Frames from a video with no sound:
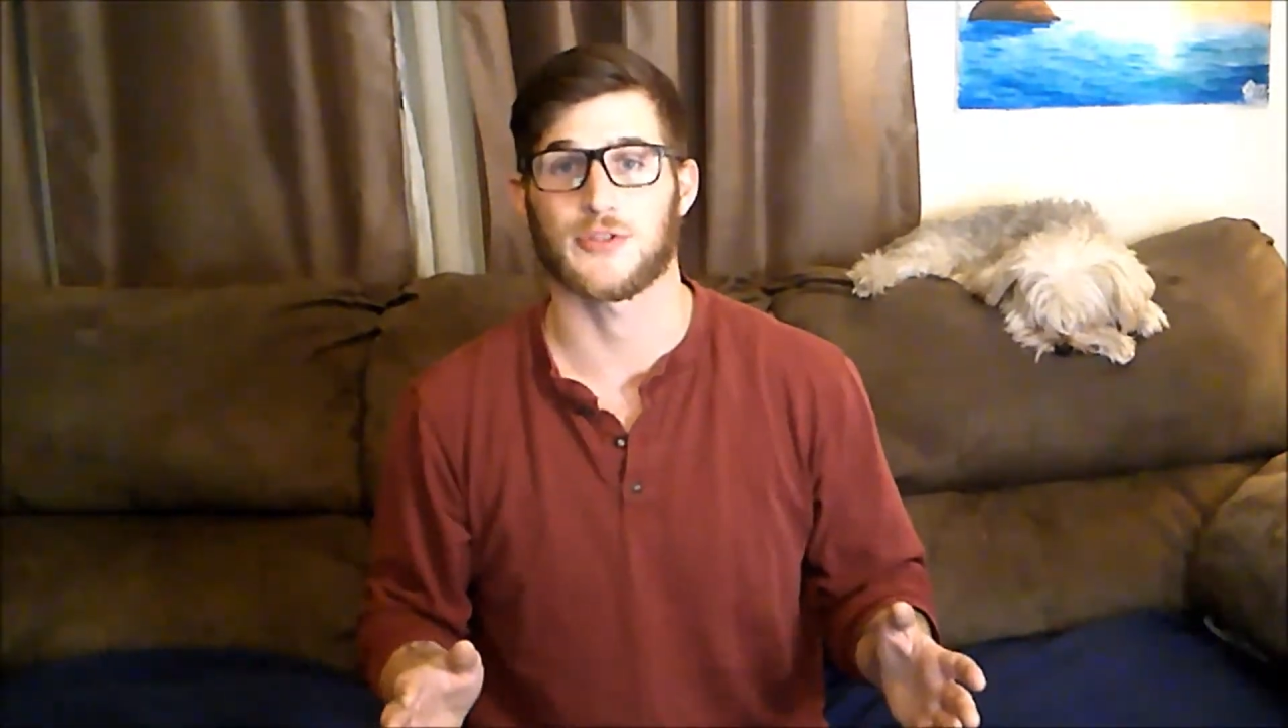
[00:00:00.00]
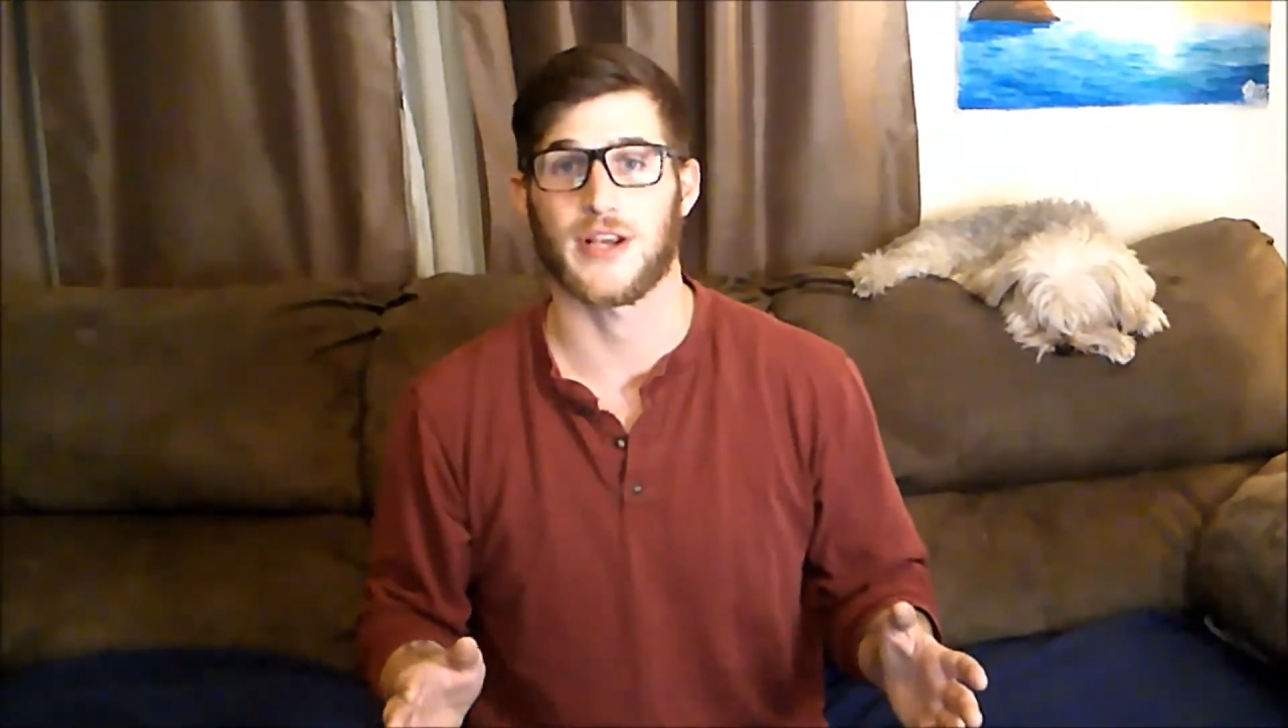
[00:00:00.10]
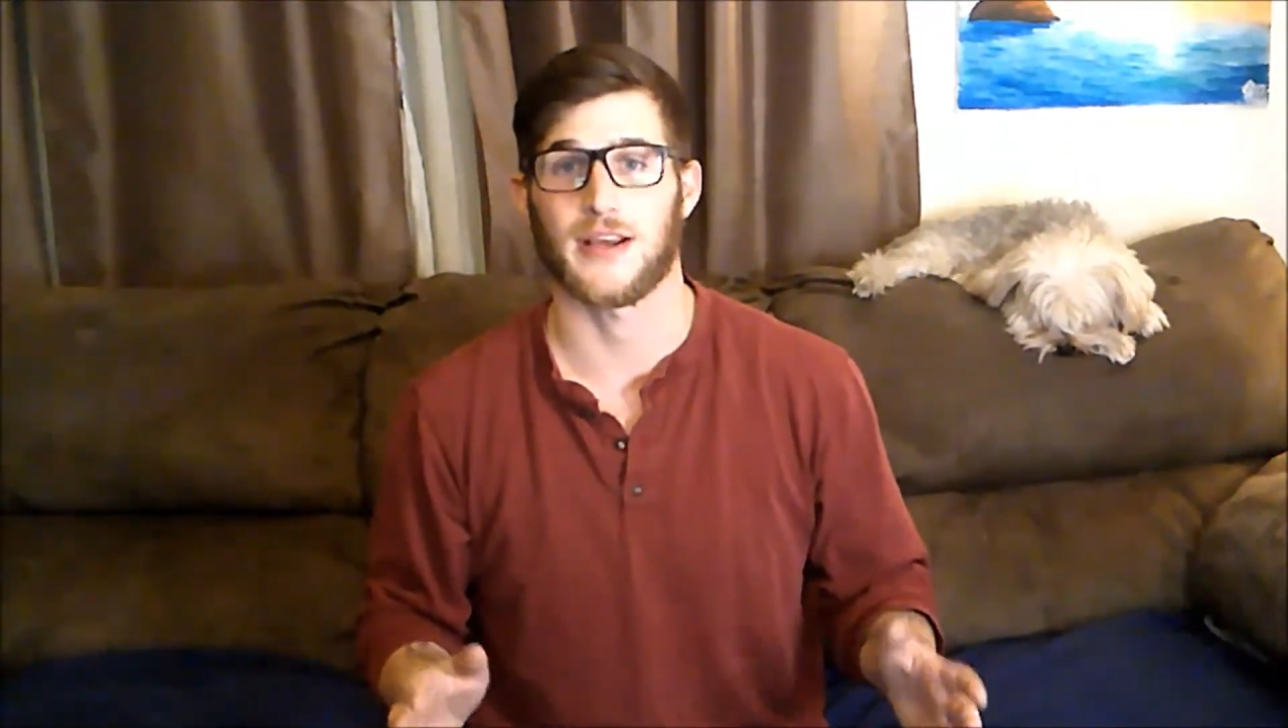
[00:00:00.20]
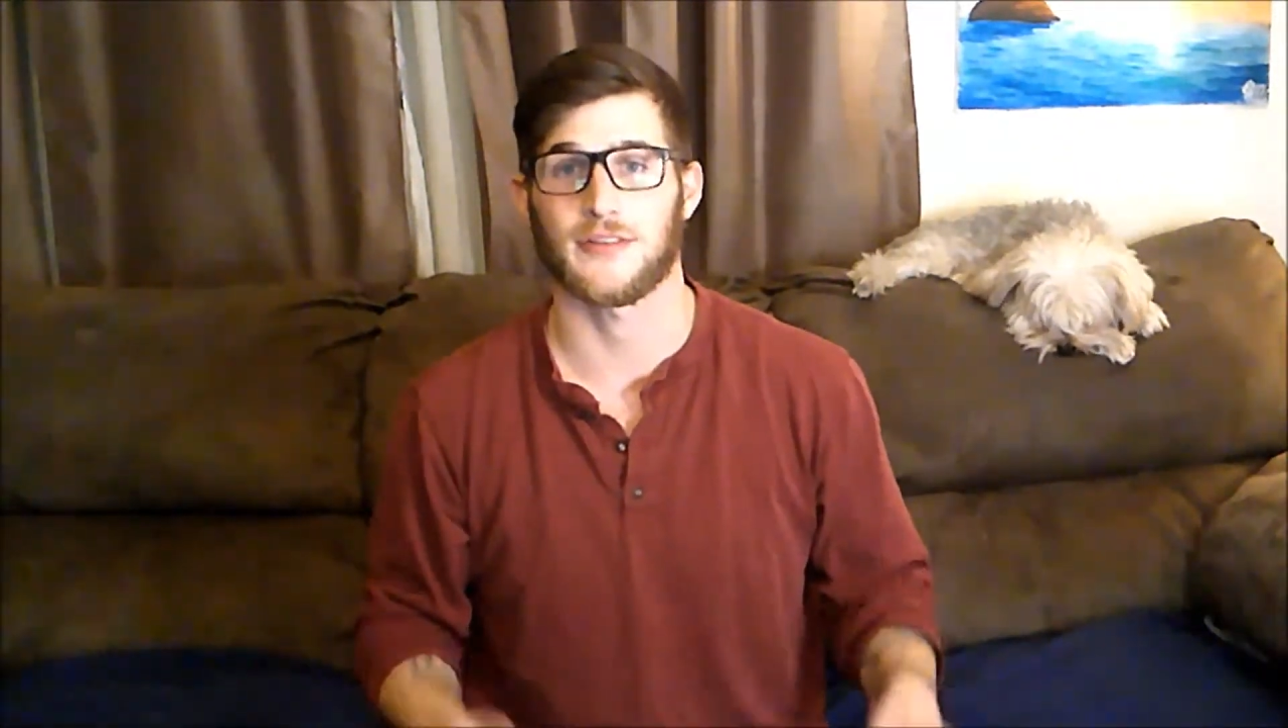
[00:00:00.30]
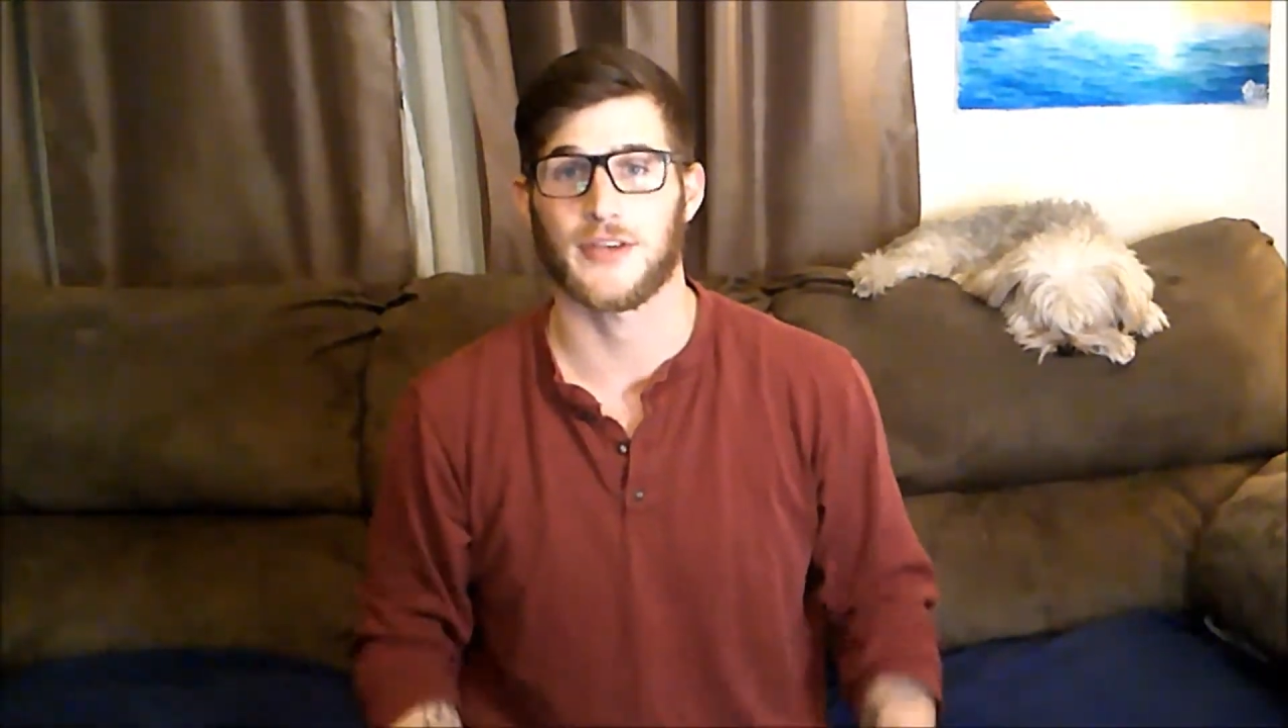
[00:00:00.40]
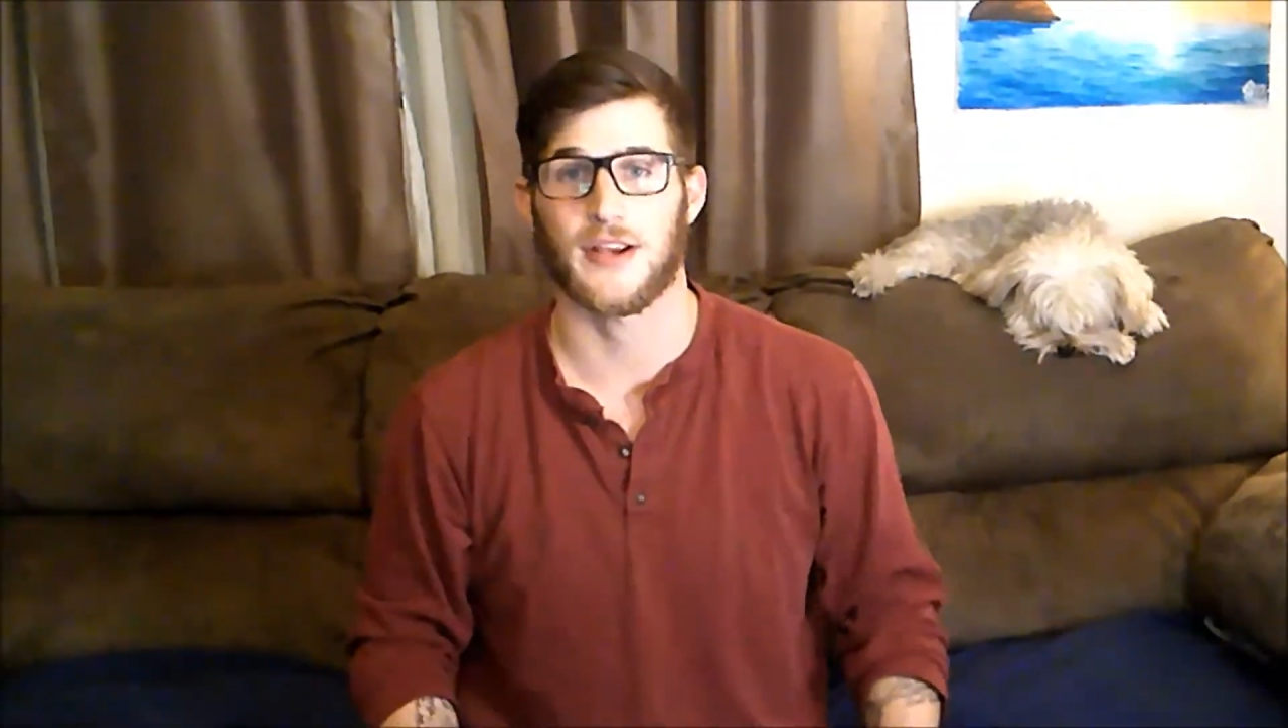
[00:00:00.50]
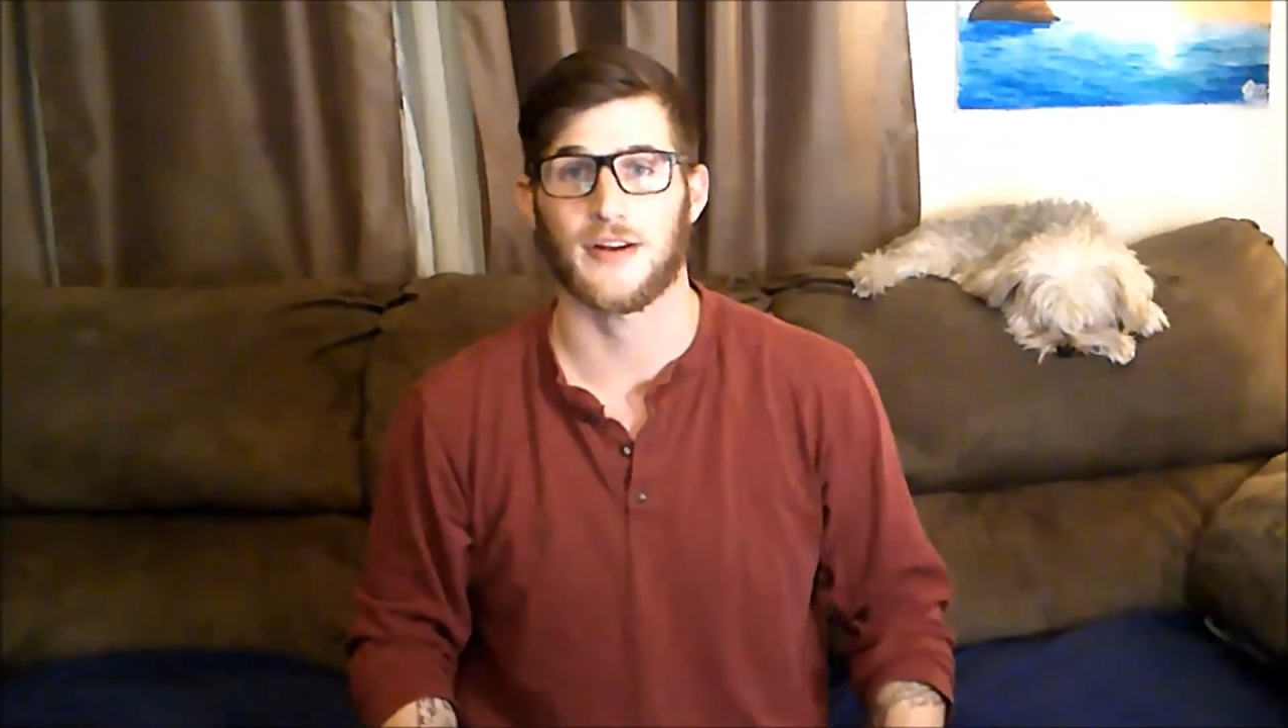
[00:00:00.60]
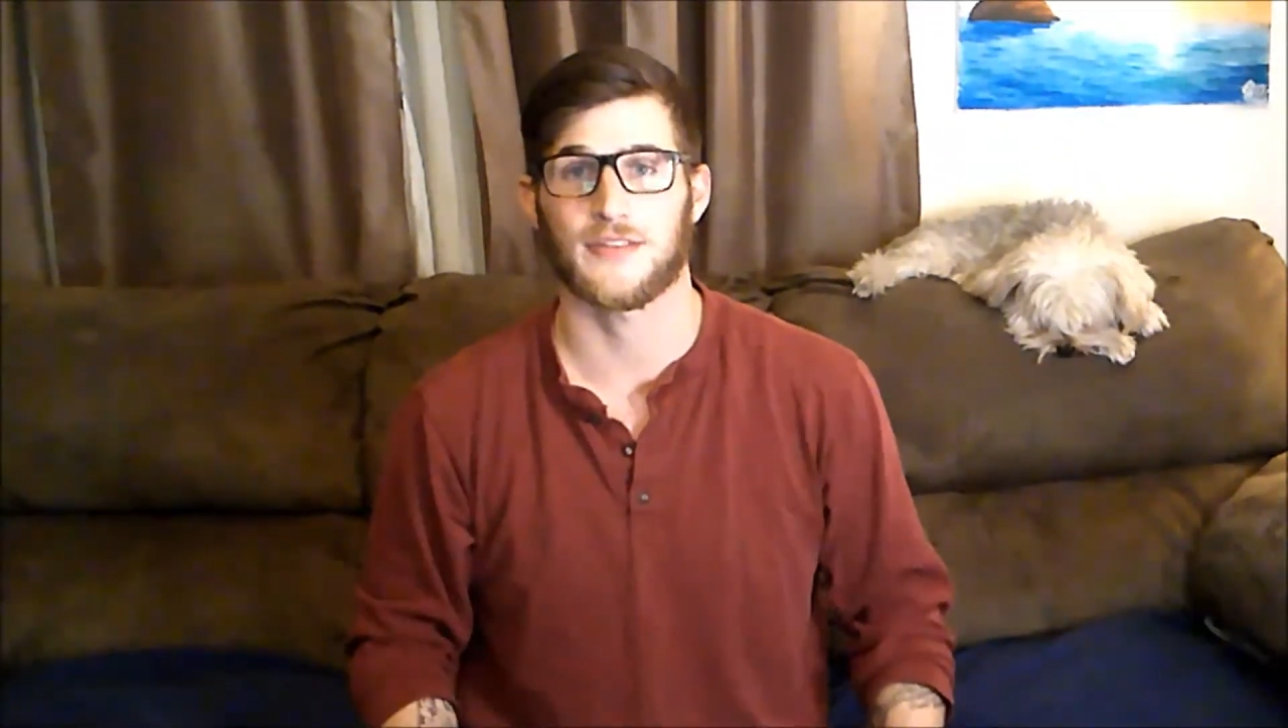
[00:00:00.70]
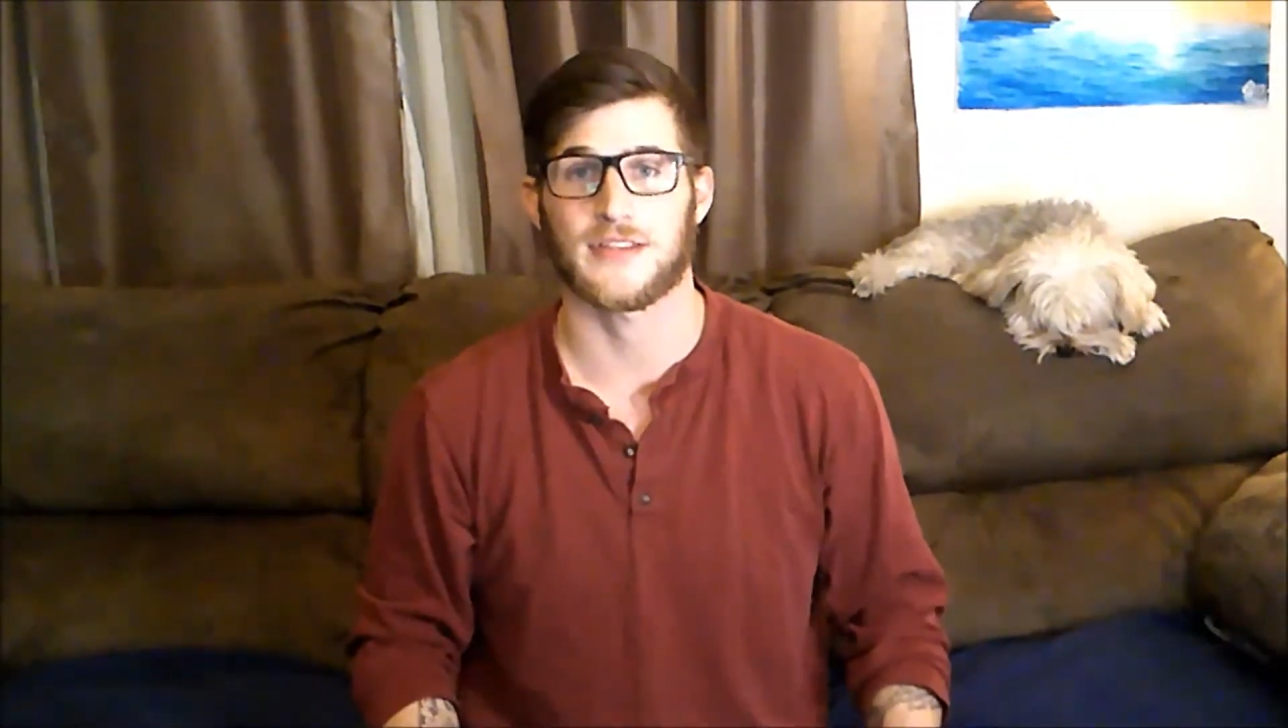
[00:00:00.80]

channel here.